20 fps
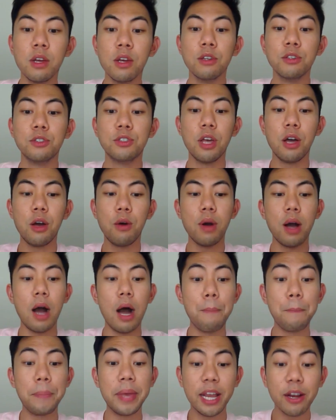So,
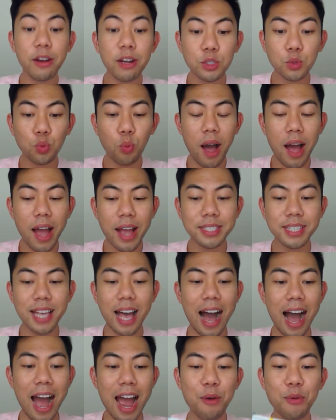appearance-wise,
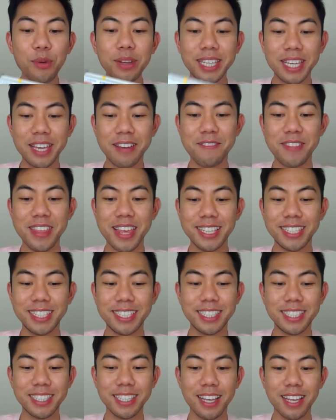I would give
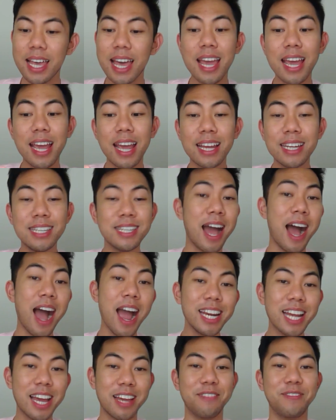this a
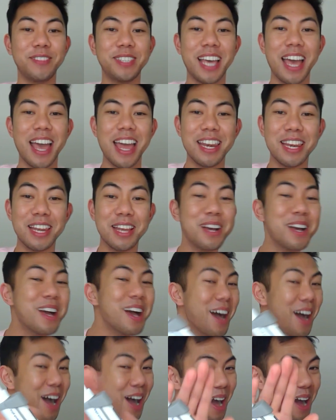9 out of 10.
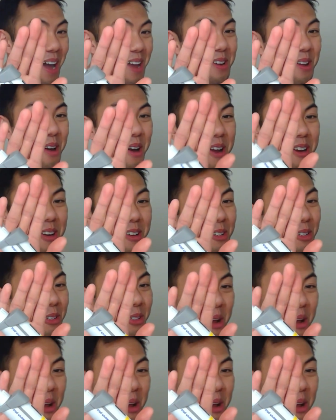A 9 out of